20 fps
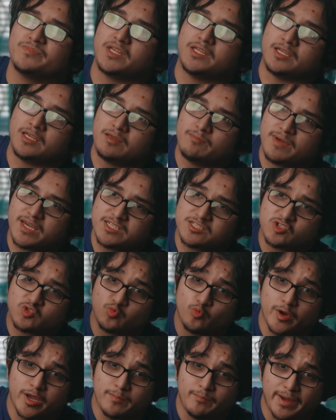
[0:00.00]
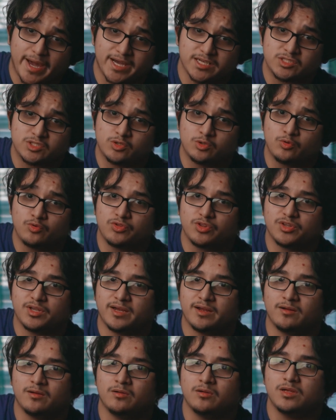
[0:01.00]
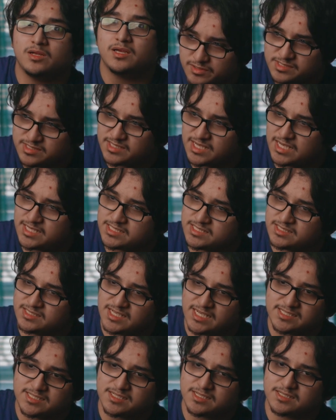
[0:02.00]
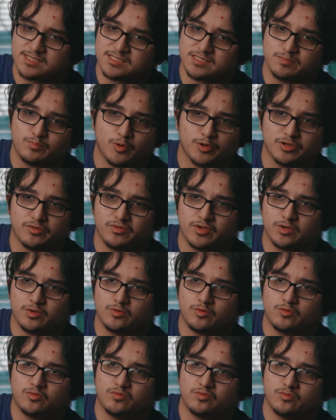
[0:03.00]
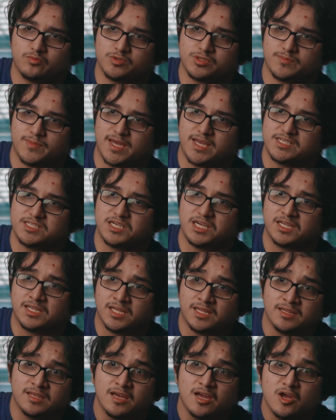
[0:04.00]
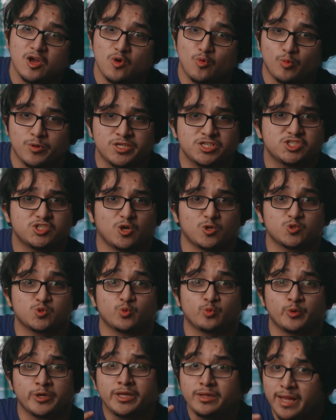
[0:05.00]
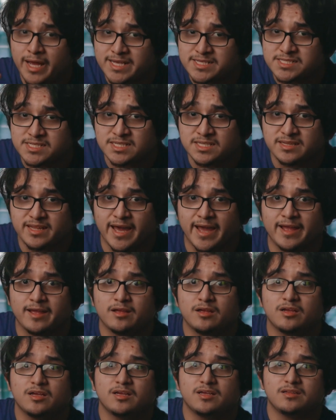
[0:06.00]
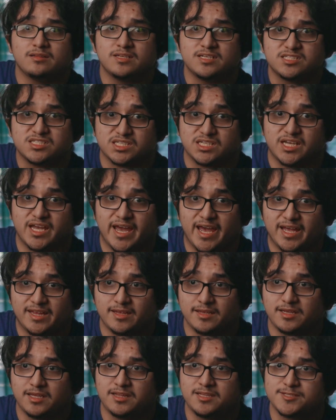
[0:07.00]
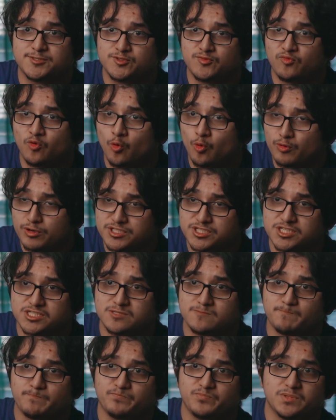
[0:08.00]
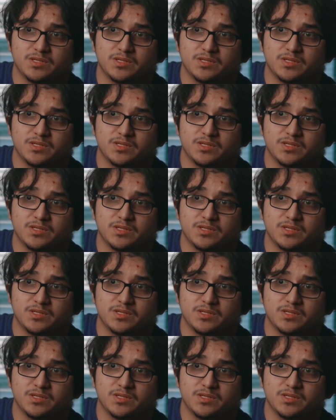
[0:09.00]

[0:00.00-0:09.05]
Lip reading: And then he makes his way back to Luthadel. Sazed's point of view was amazing. And then when he starts realizing that this entity, this force, is